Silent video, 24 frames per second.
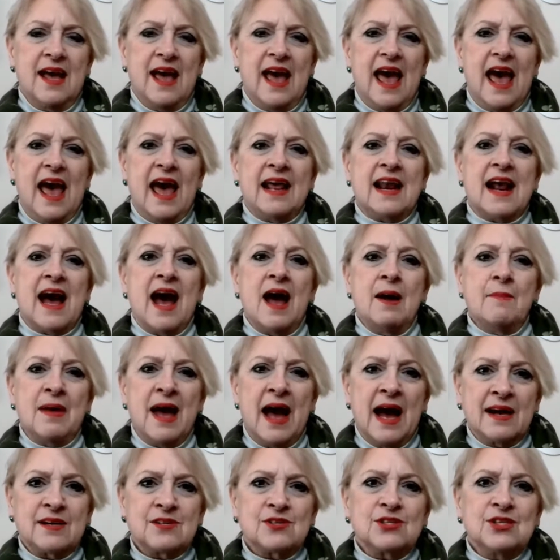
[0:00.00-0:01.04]
and I'm
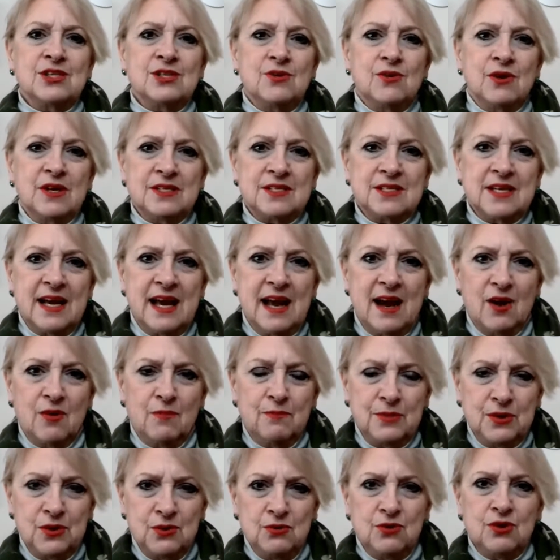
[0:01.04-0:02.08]
actually going to
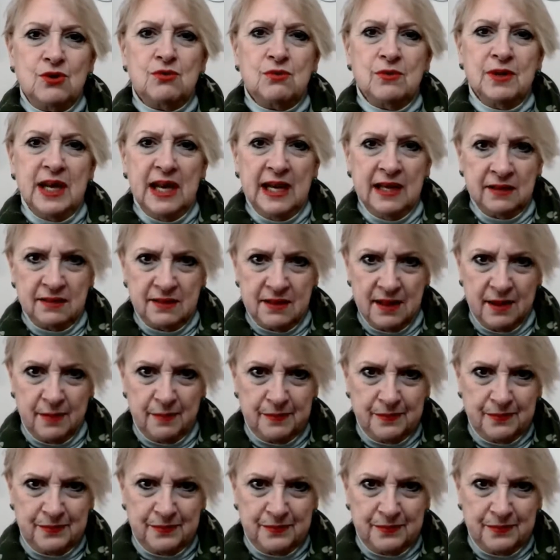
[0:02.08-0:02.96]
help you create them